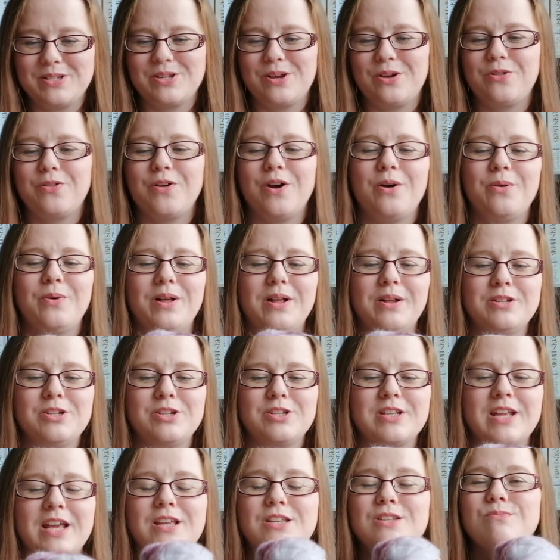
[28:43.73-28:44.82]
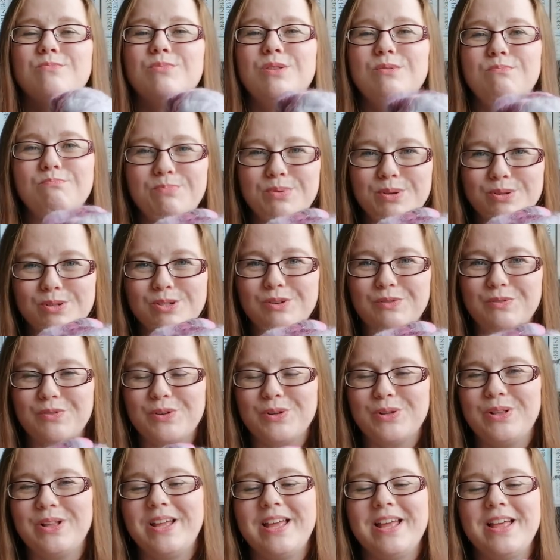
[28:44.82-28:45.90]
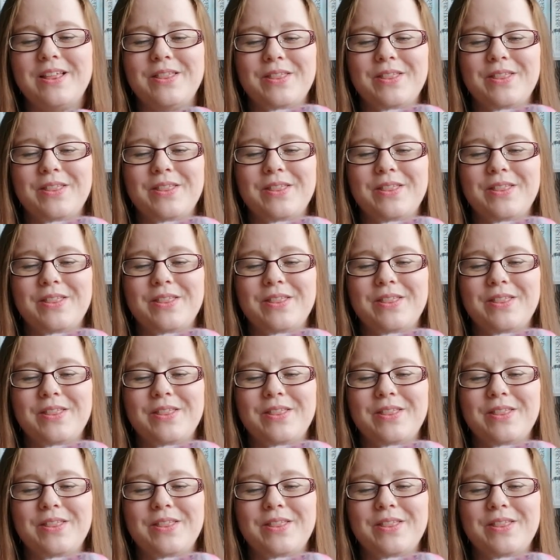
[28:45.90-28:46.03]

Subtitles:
So I thought, well, I'll just get something beautiful